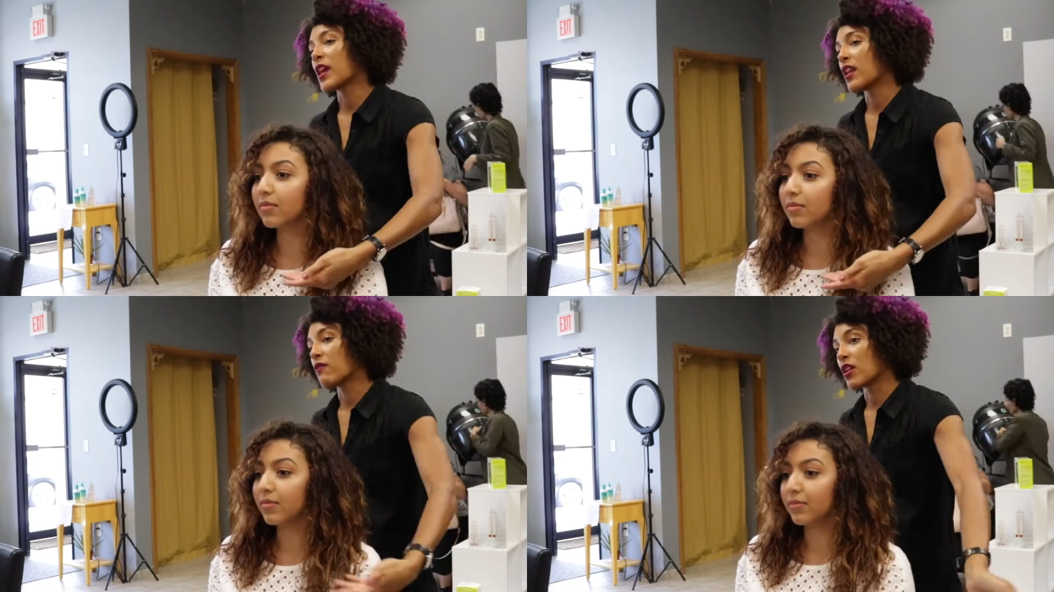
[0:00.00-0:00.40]

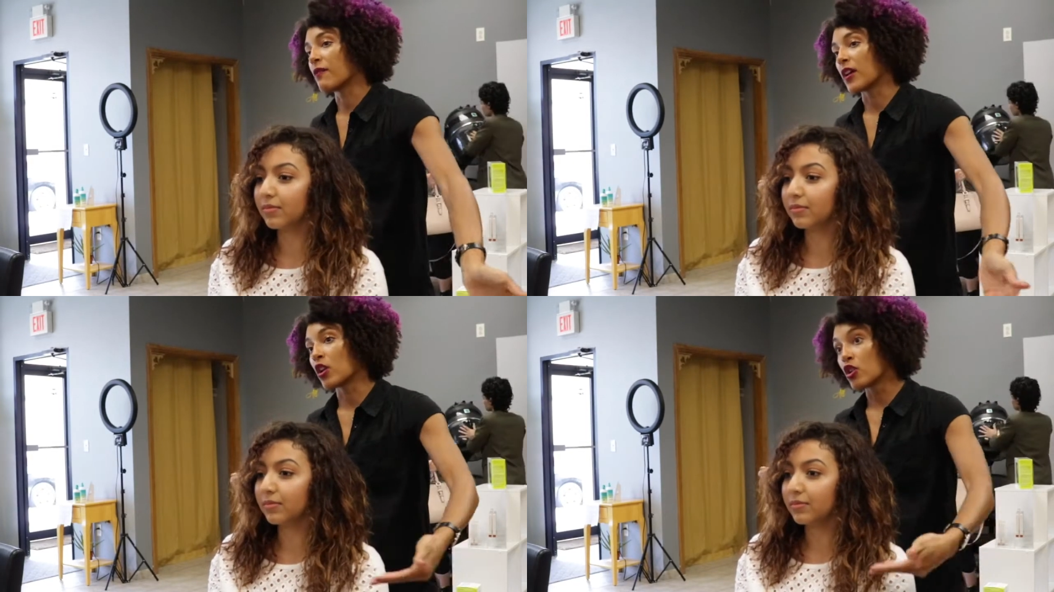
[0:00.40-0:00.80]
Speaker 1: getting rid
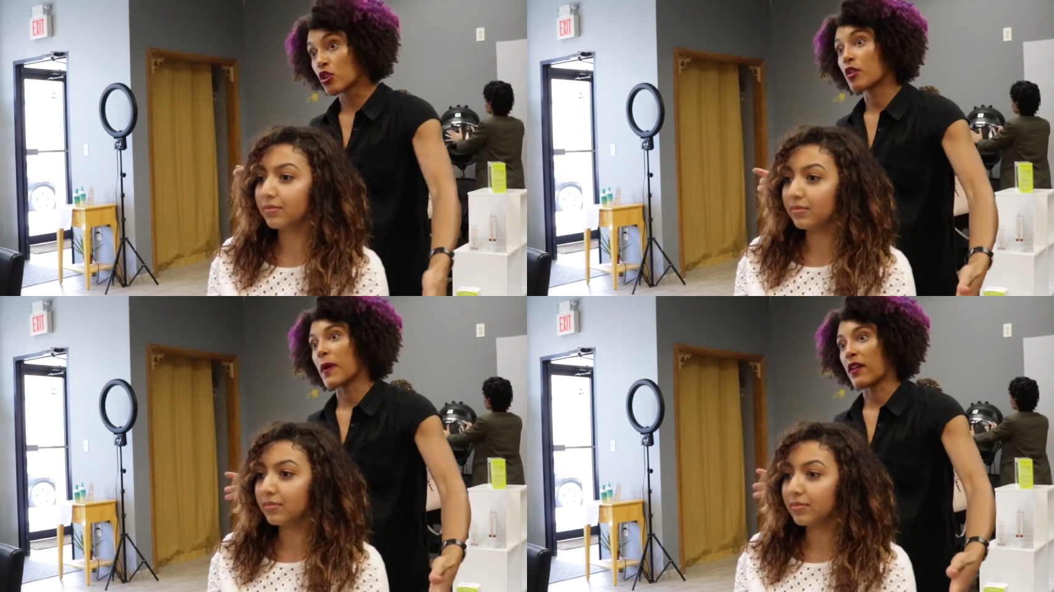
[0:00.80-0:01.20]
of a
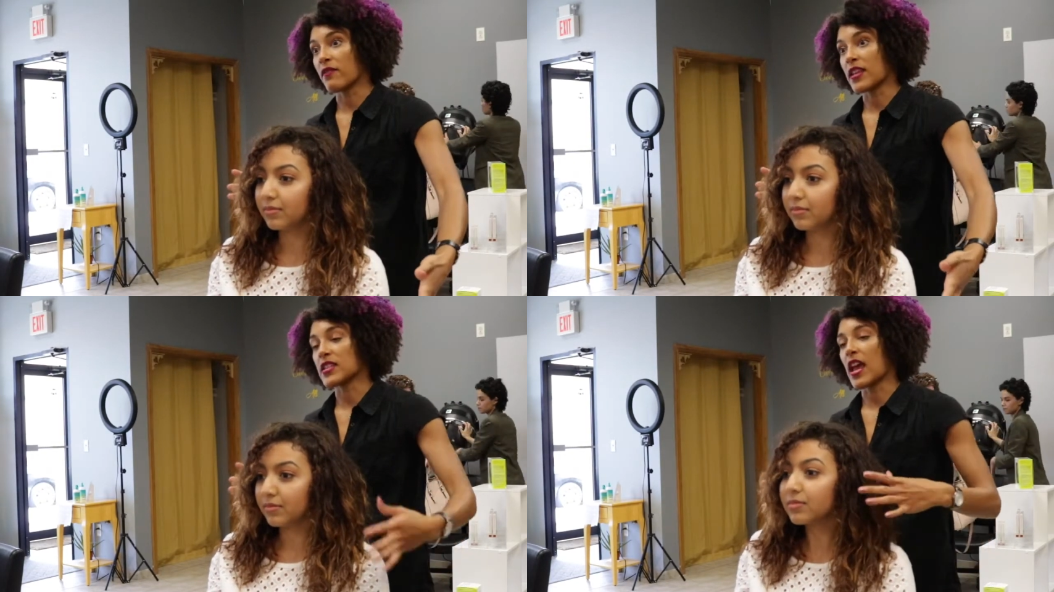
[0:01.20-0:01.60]
good amount
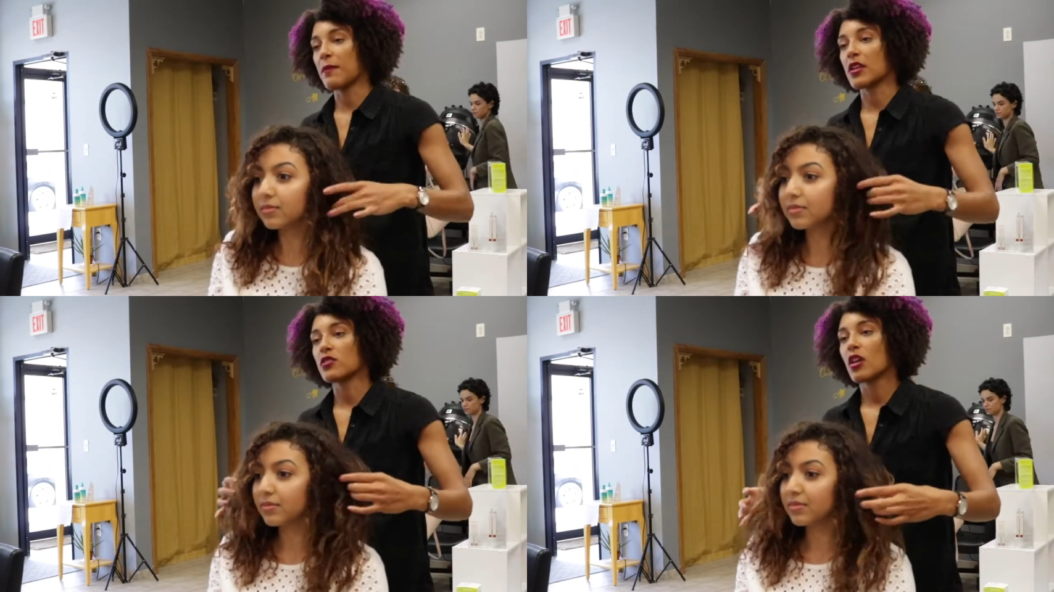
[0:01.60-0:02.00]
of the
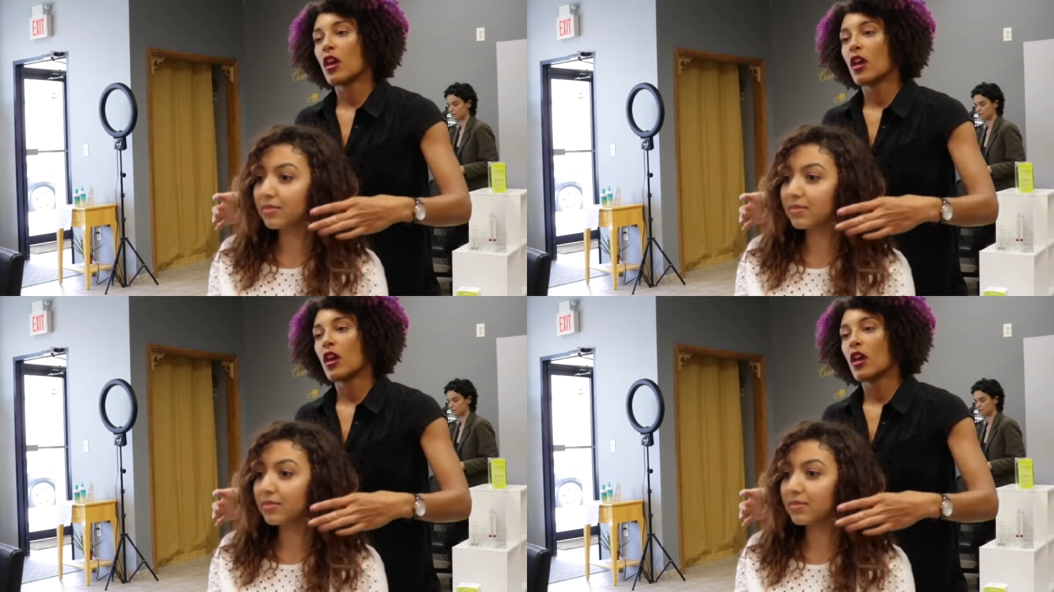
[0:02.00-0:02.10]
damage.